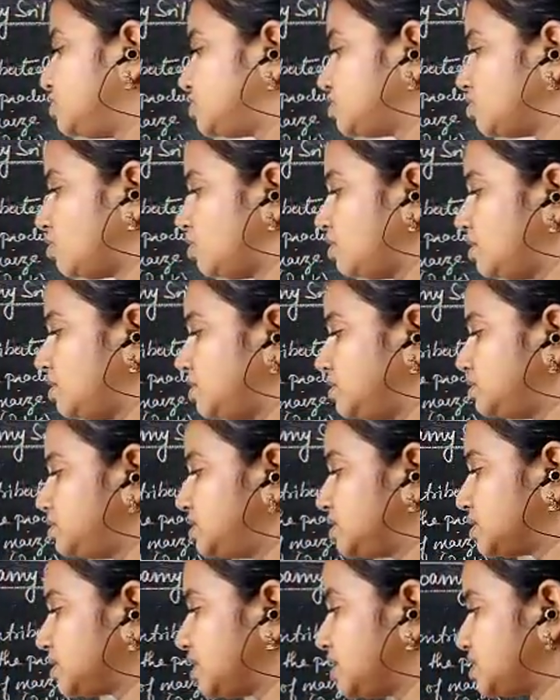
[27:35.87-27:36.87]
just
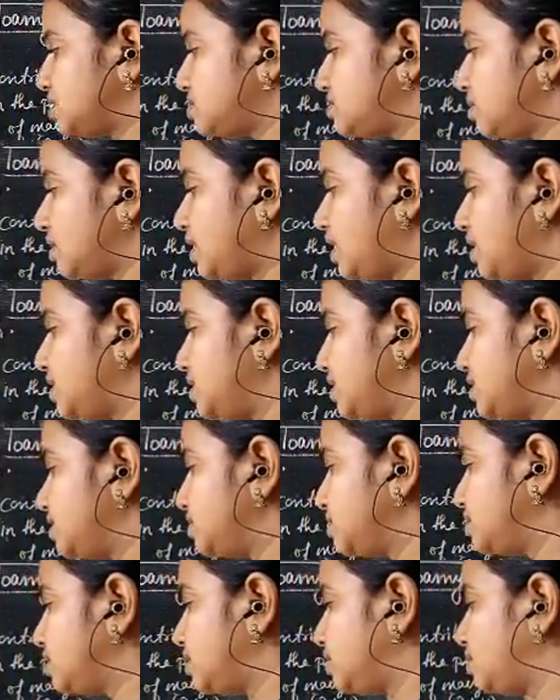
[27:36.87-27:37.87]
discussed
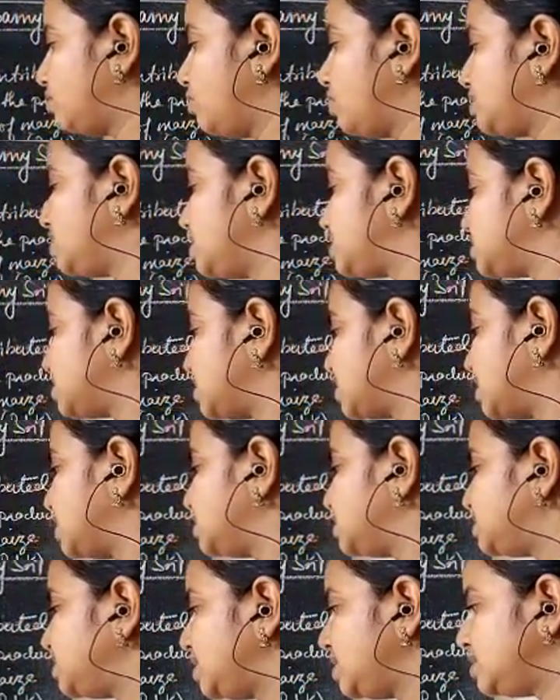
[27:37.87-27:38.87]
regarding what does it
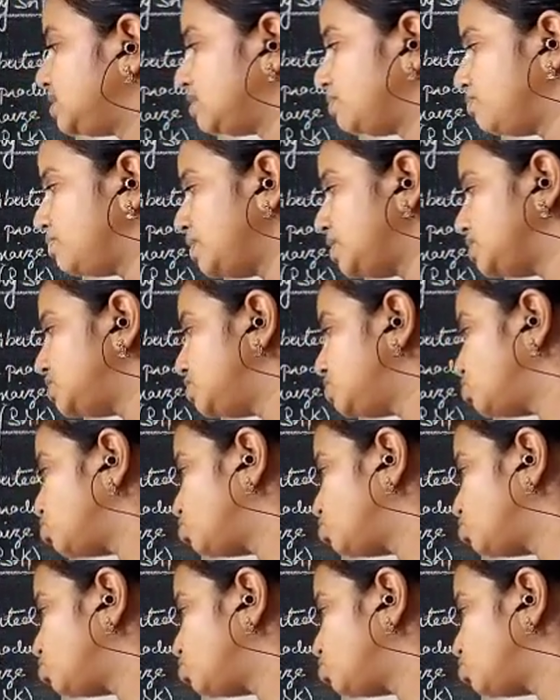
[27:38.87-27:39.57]
contain, the major